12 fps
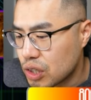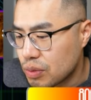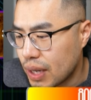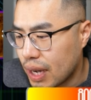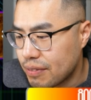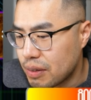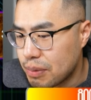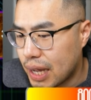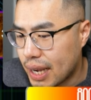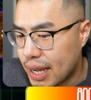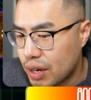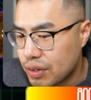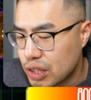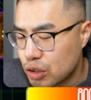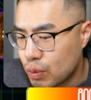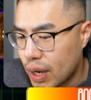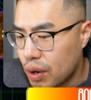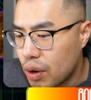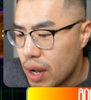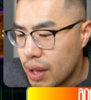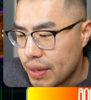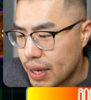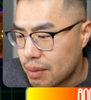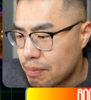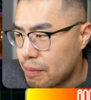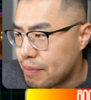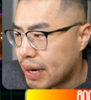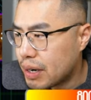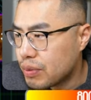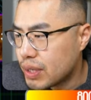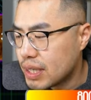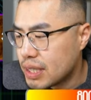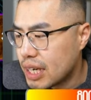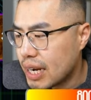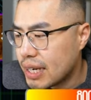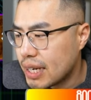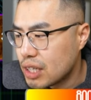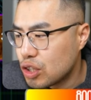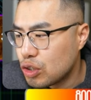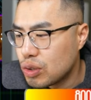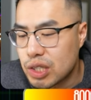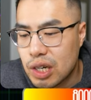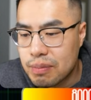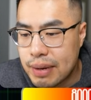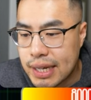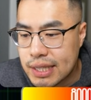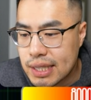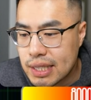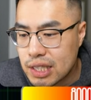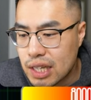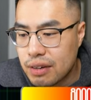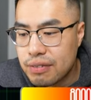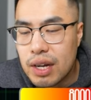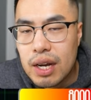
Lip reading: we have the blackout as well that can be paired with the chain ying to start banishing stuff.